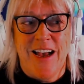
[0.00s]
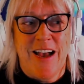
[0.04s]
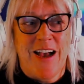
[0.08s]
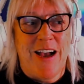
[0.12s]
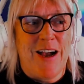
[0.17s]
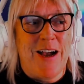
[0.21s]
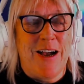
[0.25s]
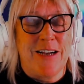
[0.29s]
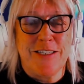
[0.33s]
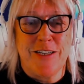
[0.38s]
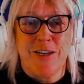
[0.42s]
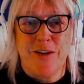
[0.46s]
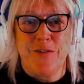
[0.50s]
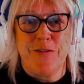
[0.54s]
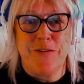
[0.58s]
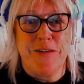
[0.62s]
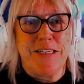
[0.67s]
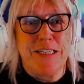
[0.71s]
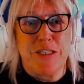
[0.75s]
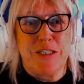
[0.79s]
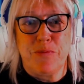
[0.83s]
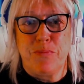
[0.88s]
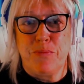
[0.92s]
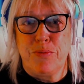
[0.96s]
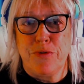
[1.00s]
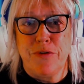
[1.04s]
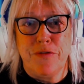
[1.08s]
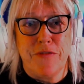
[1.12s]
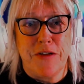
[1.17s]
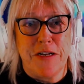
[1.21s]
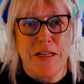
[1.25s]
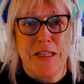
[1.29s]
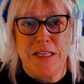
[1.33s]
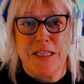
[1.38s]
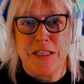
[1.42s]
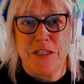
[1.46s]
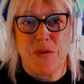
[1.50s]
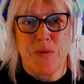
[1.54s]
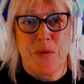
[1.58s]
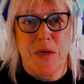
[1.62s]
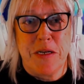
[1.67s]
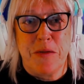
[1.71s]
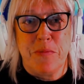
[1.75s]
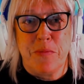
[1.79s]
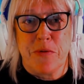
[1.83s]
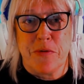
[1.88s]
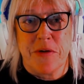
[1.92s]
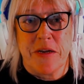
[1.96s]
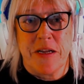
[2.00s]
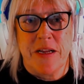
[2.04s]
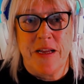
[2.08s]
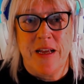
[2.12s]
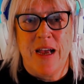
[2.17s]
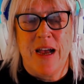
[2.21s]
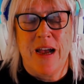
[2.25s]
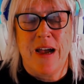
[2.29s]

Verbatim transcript: I don't need to prove anything to anybody.